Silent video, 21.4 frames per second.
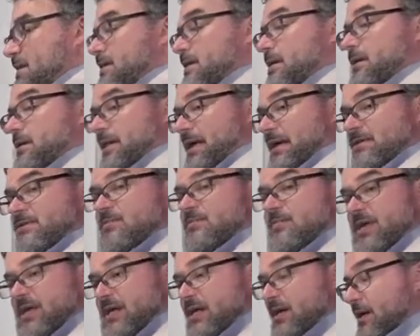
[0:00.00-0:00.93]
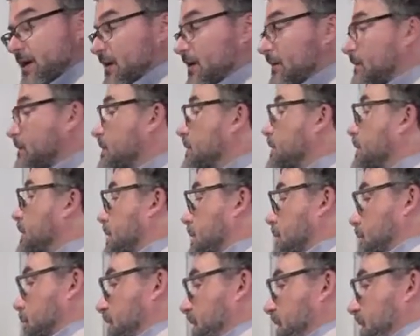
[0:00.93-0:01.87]
a little less media,
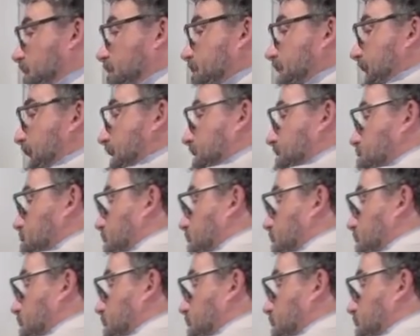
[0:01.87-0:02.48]
bring it back